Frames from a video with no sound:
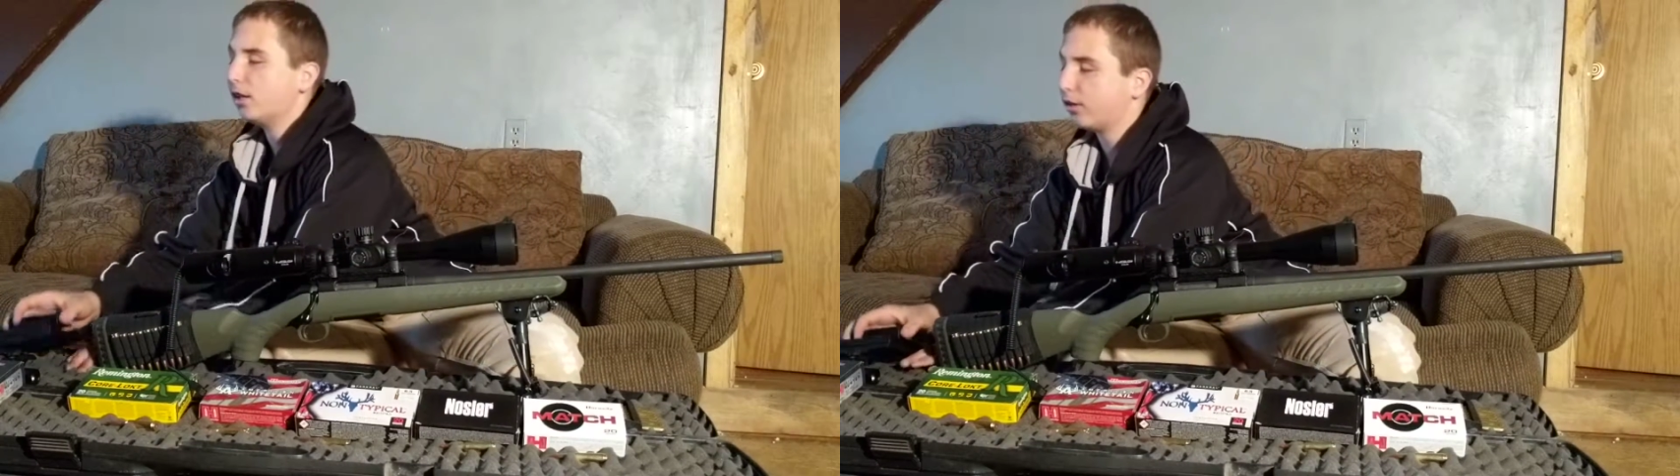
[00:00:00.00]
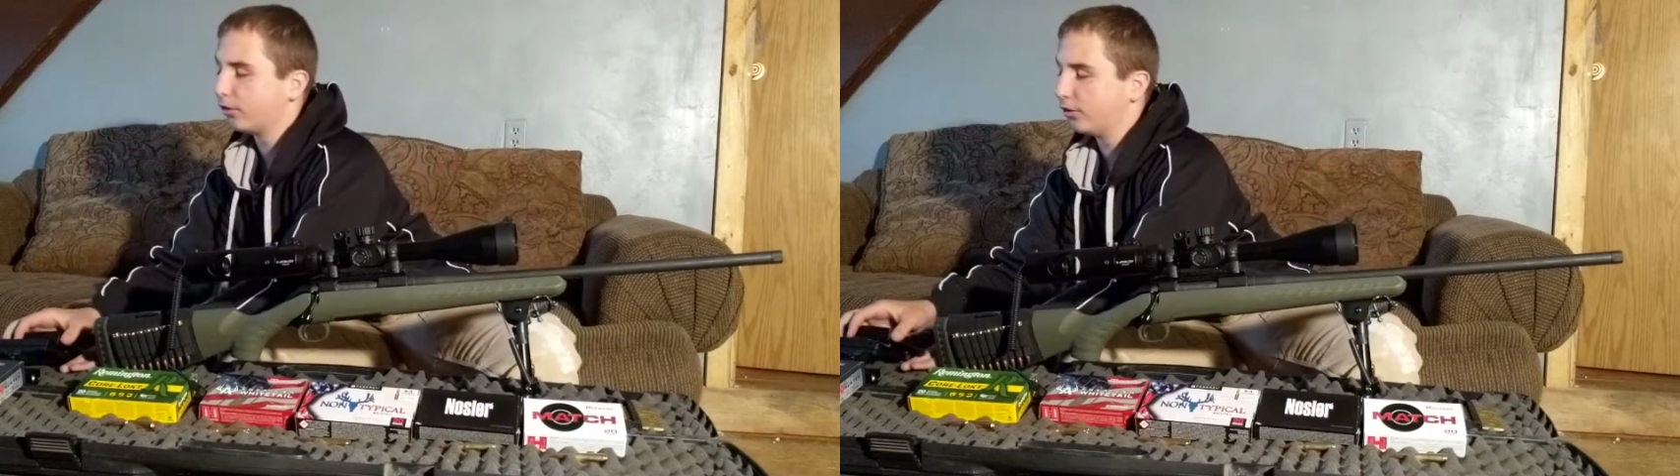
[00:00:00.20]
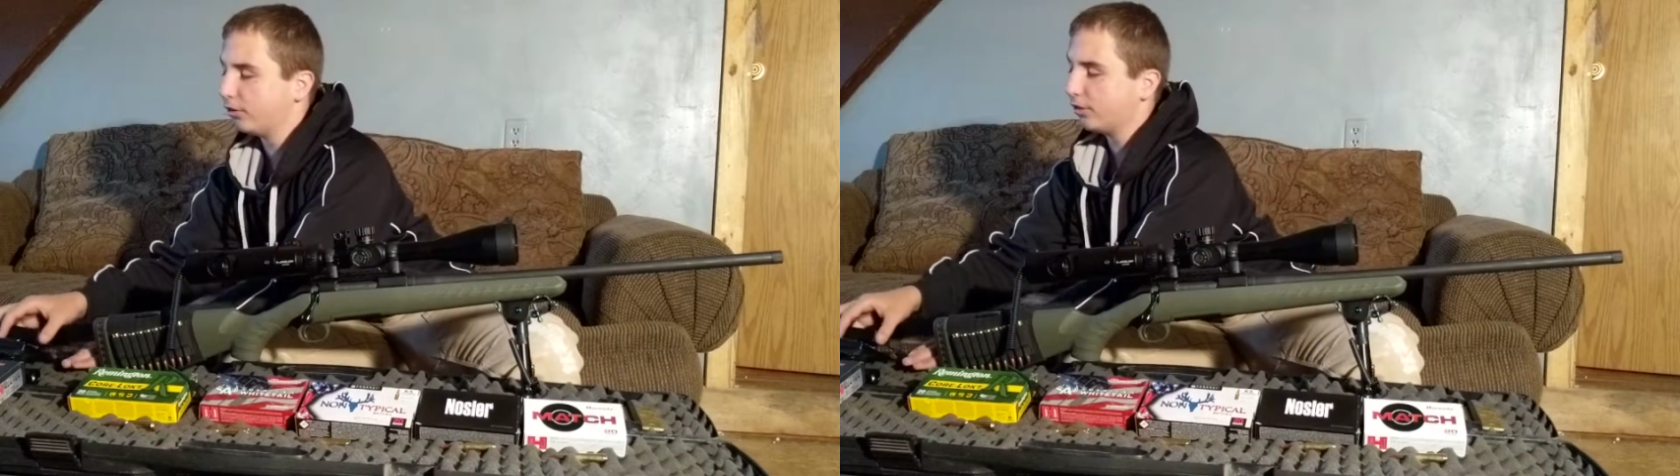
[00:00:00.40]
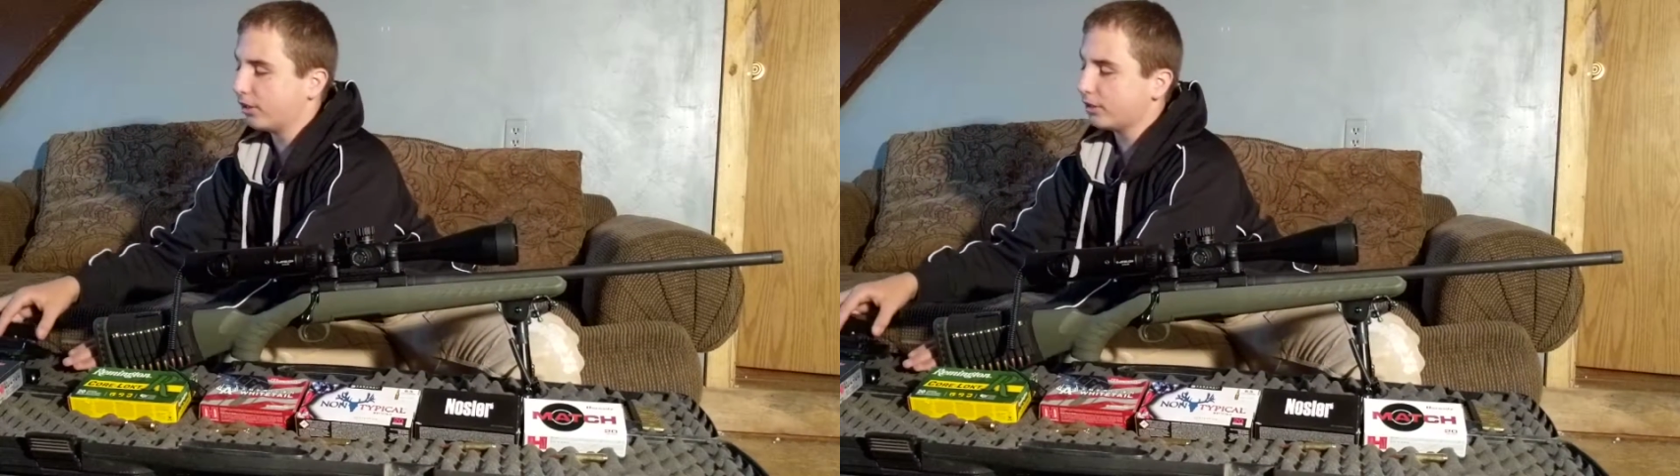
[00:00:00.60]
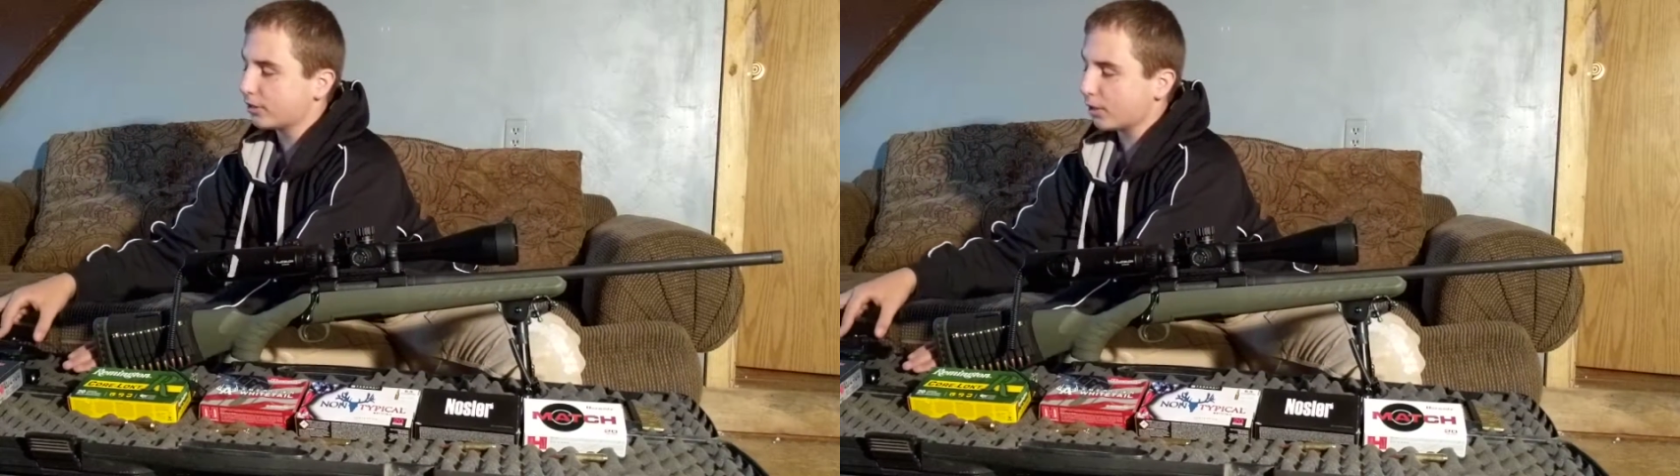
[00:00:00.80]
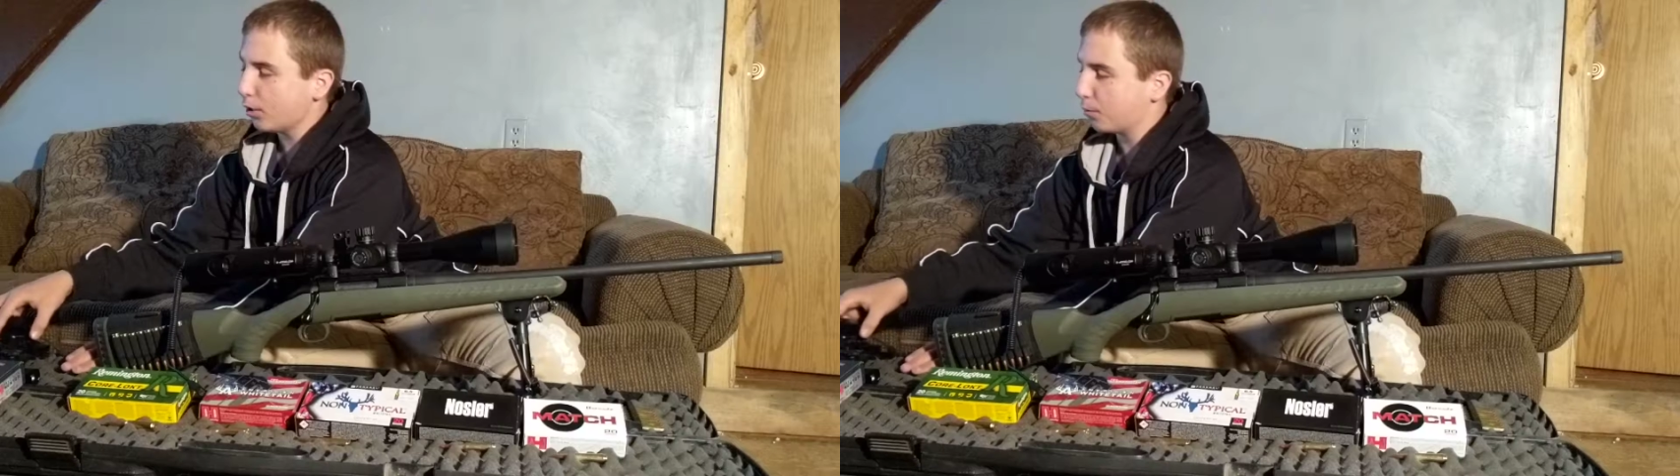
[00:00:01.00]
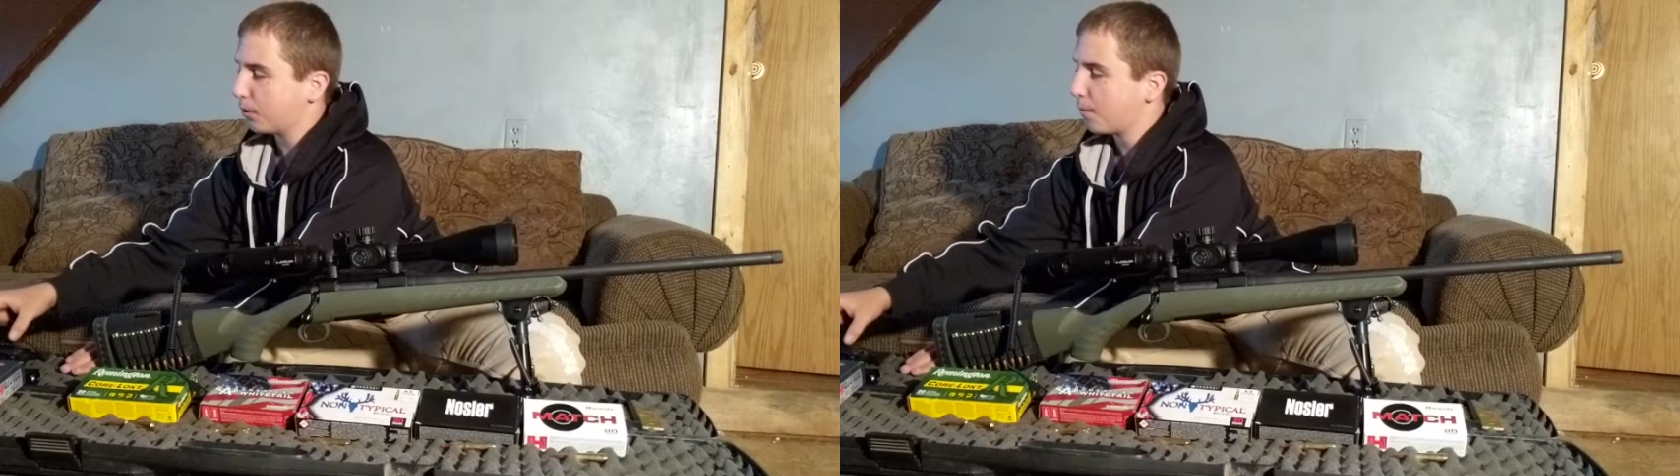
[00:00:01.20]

through the scope.